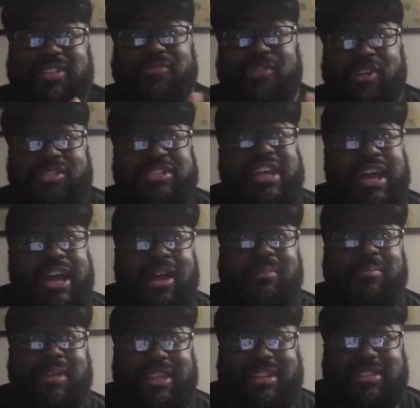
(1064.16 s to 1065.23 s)
the first
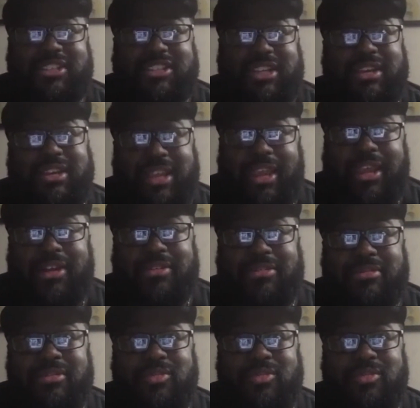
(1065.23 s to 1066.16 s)
time it shut down,